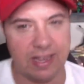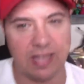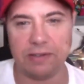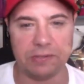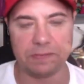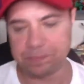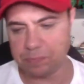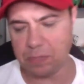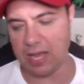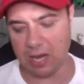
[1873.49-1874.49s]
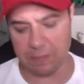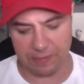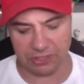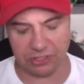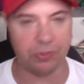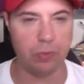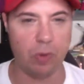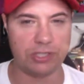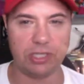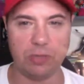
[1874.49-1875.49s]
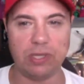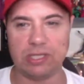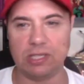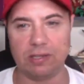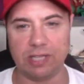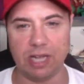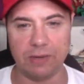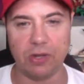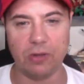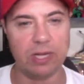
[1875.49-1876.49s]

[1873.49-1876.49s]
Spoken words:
I don't know, but maybe I should rewatch it. It was a long time ago,